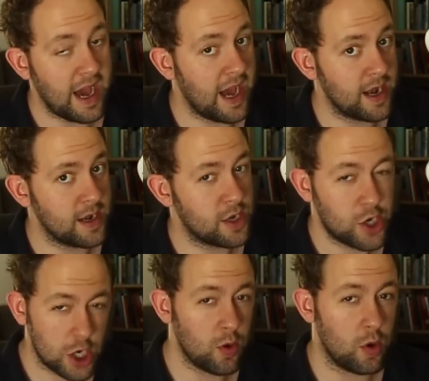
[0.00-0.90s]
And
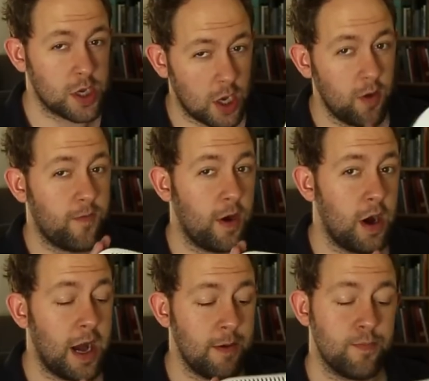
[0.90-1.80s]
do you know what? So
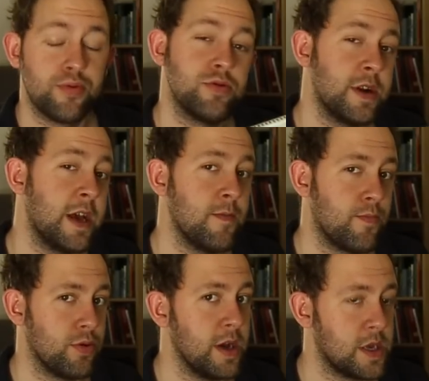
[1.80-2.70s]
far, I'm pretty
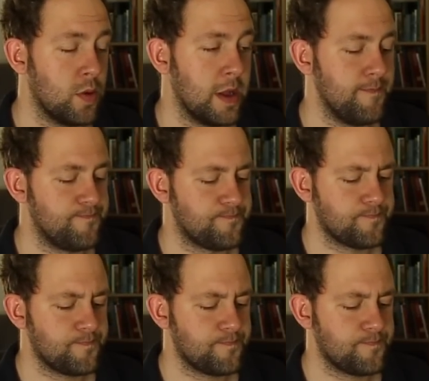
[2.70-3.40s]
impressed with it.